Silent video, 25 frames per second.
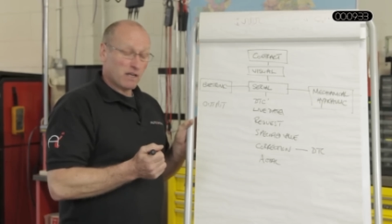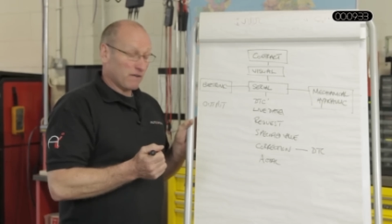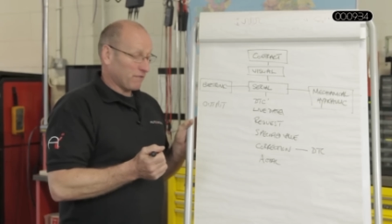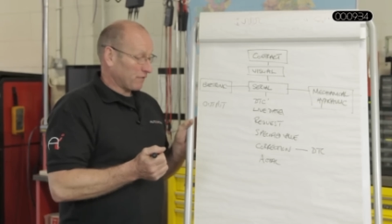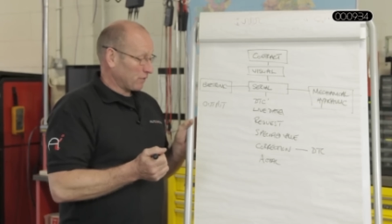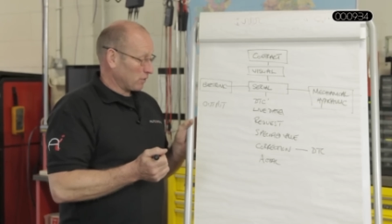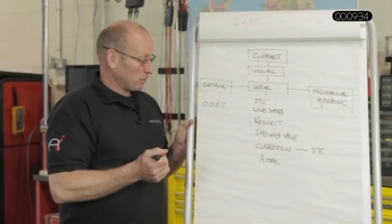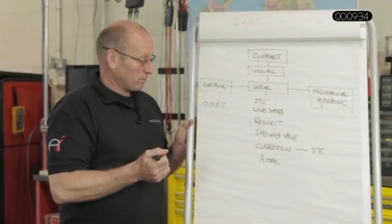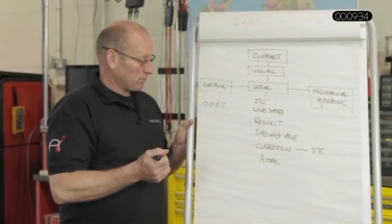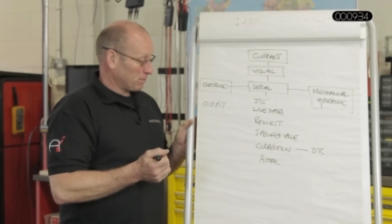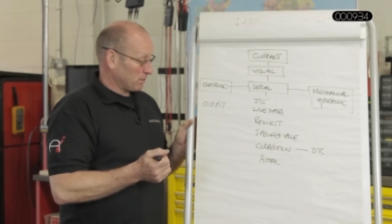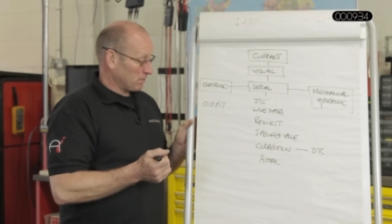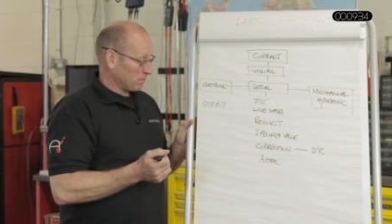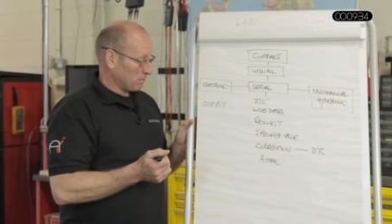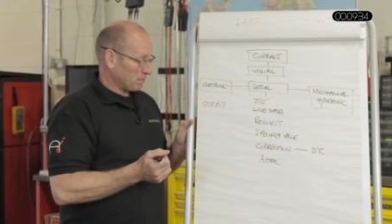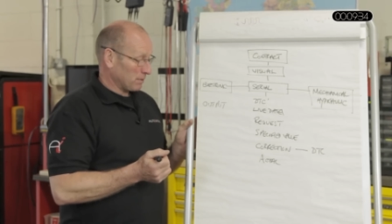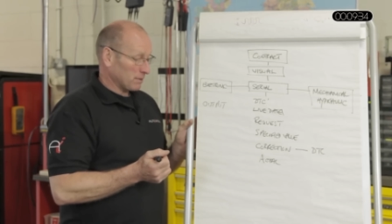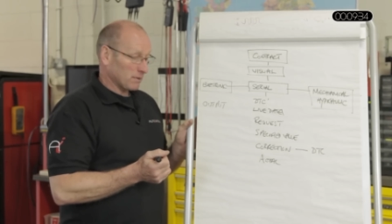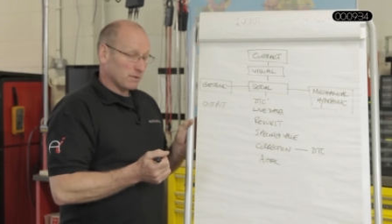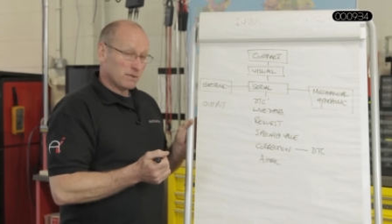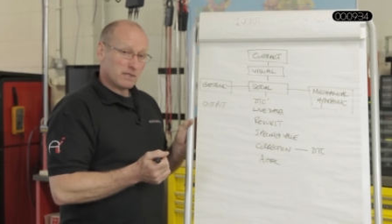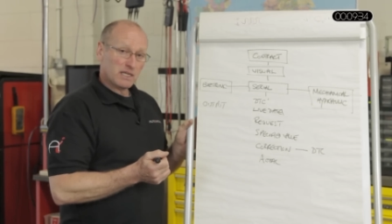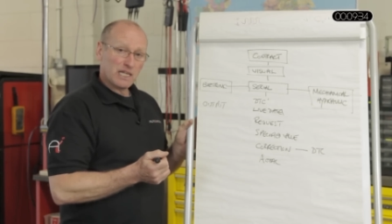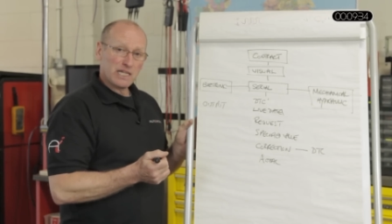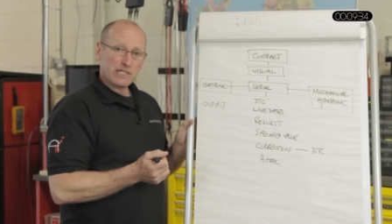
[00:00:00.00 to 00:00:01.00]
a fuel pump
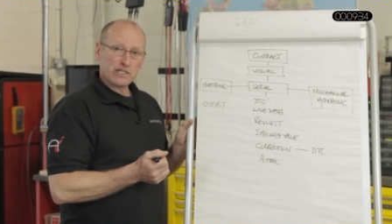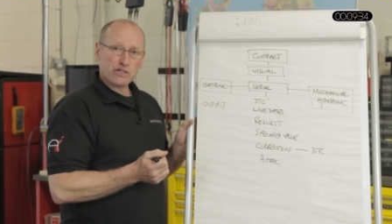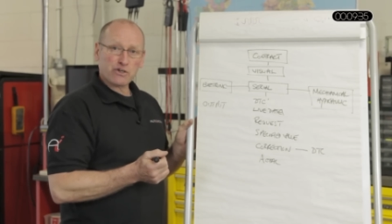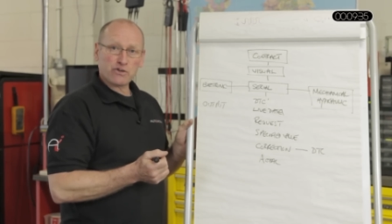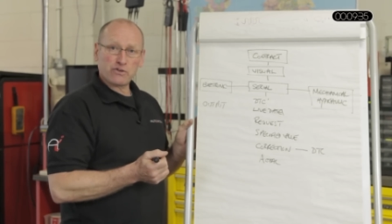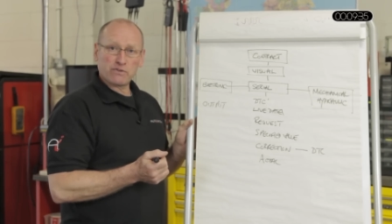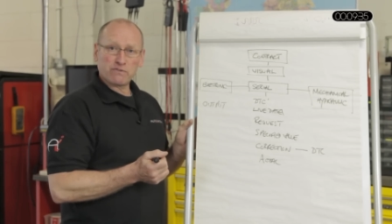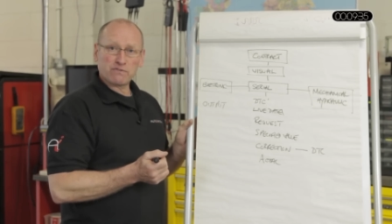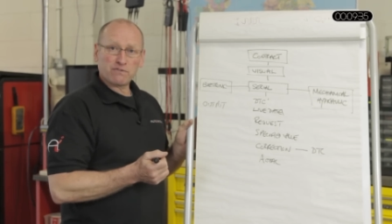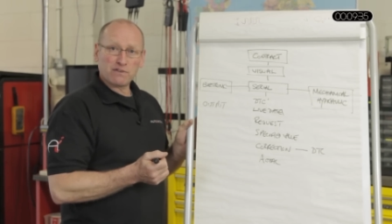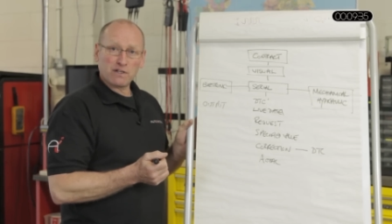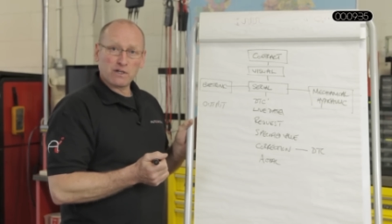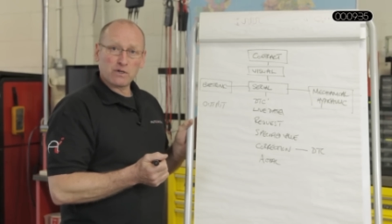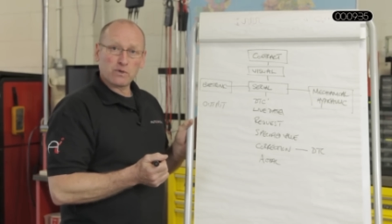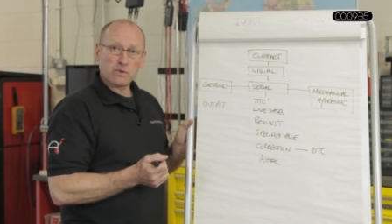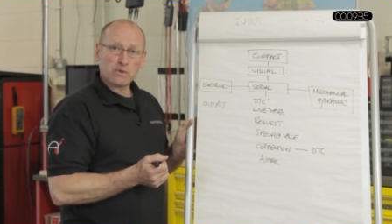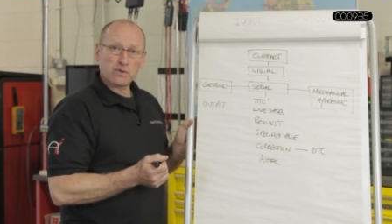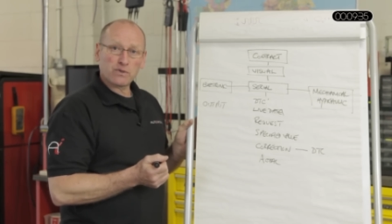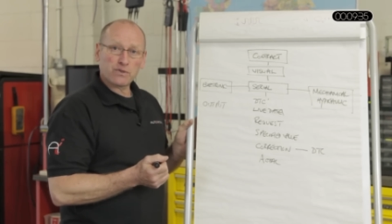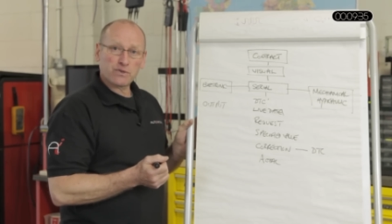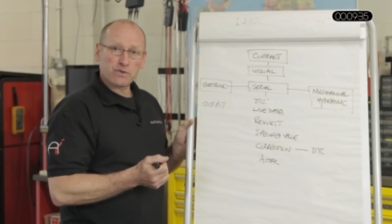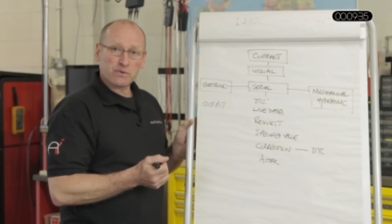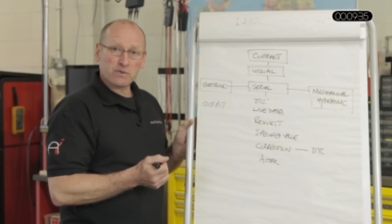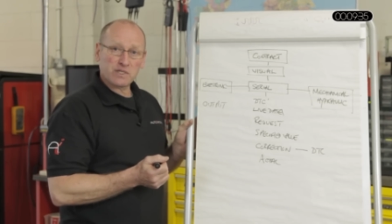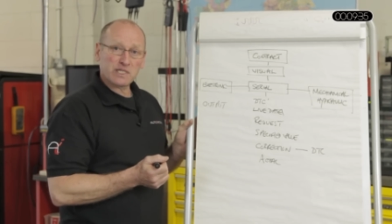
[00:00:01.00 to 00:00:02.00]
is the current flow
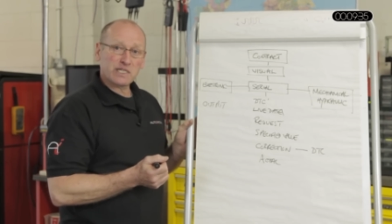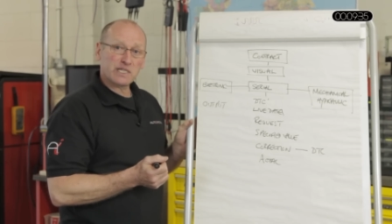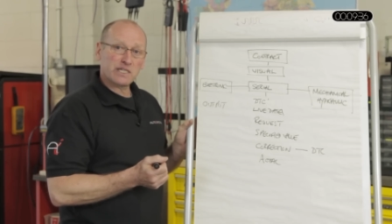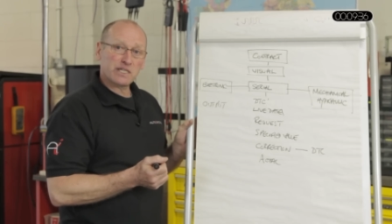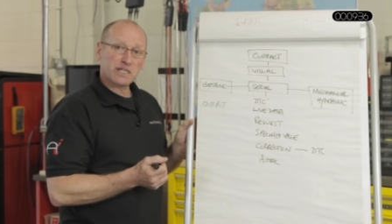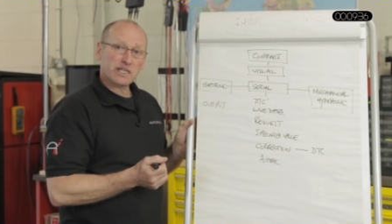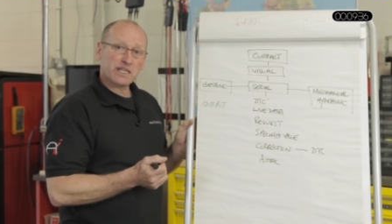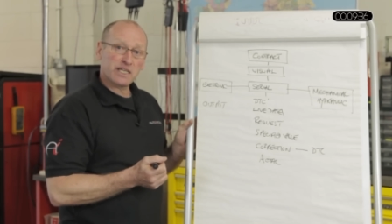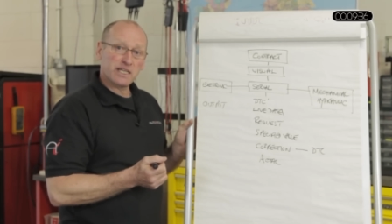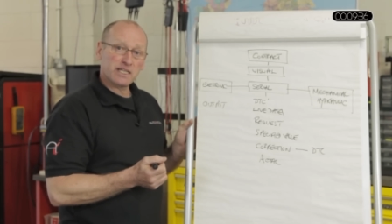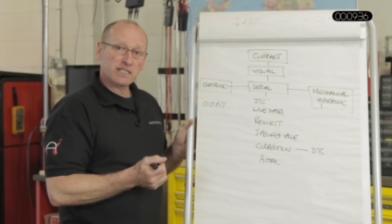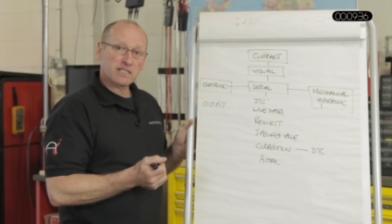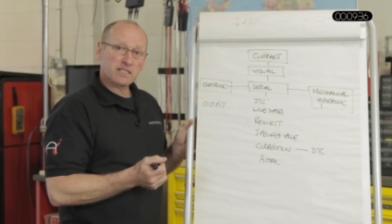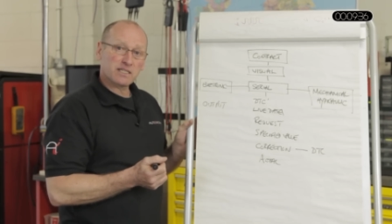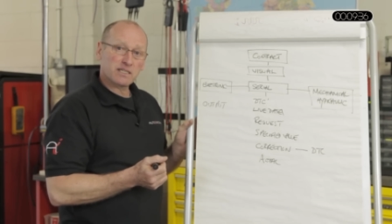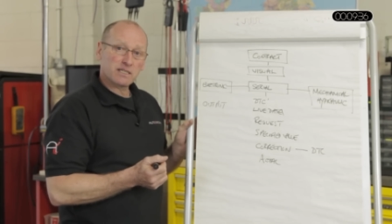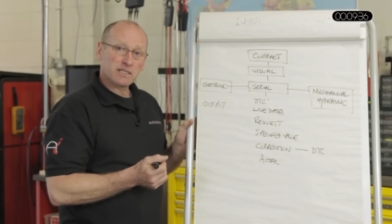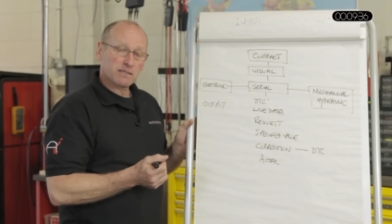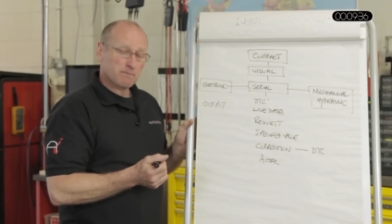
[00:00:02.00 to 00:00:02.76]
through the circuit.